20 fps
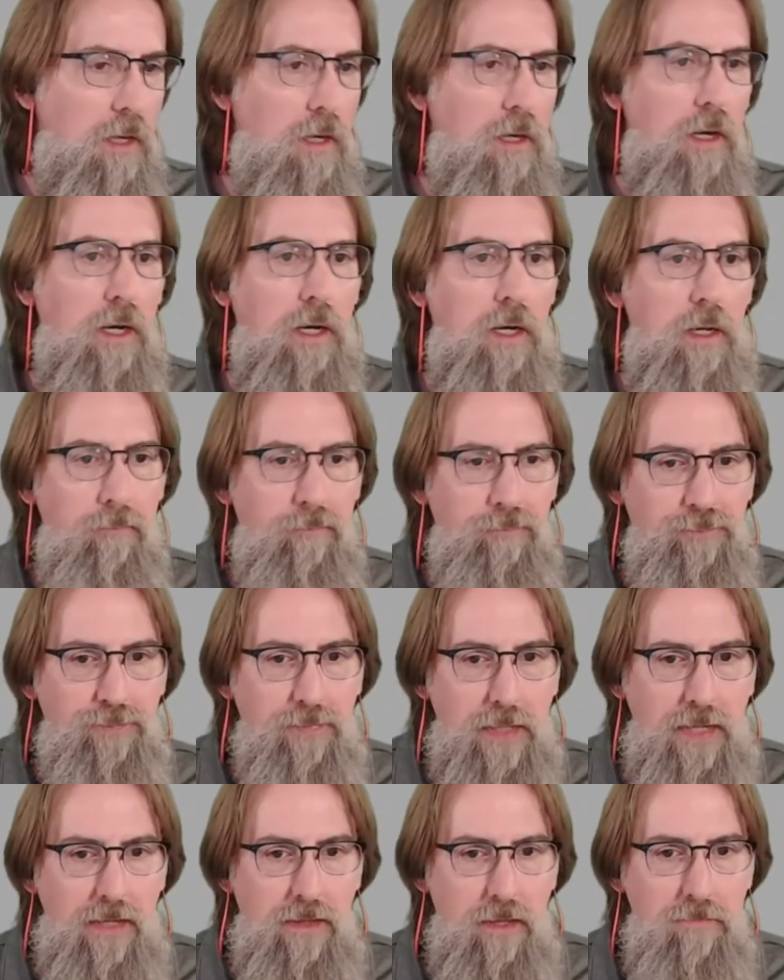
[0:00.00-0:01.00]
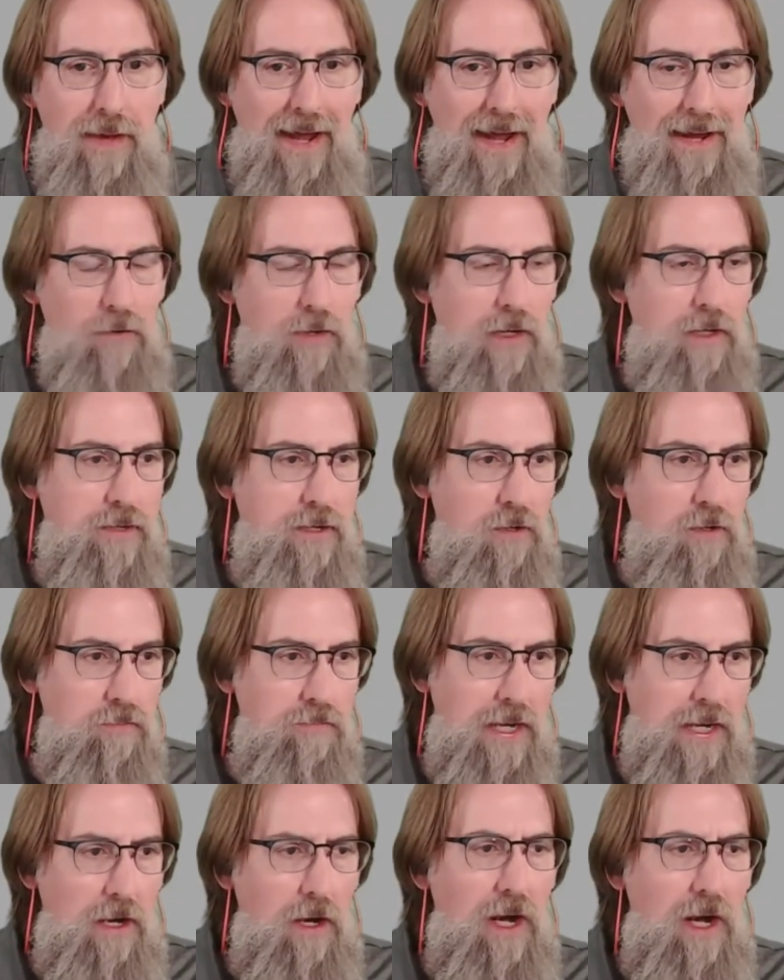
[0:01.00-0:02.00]
in the background here in
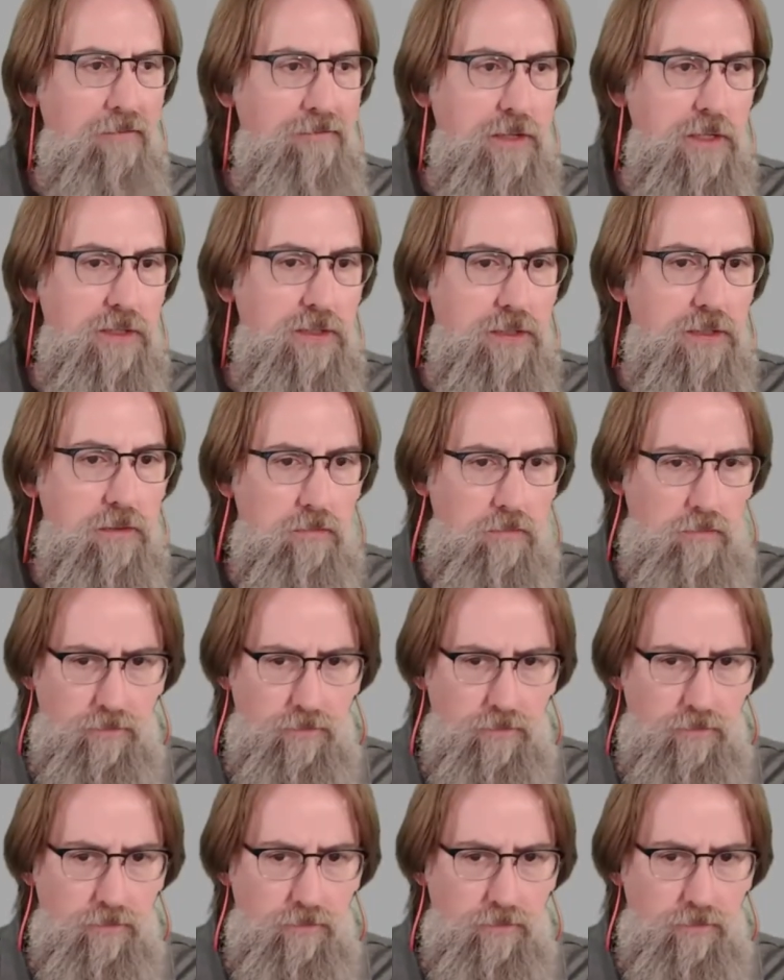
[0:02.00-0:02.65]
my office,